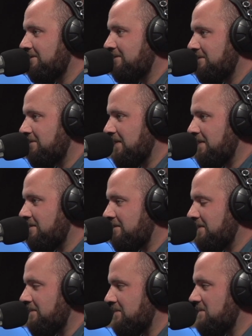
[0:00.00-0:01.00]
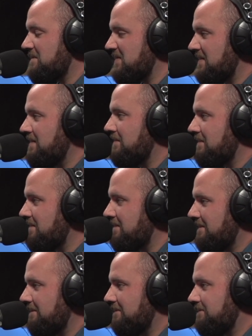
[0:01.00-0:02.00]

me. Yeah, you're going to kill some mosquitoes.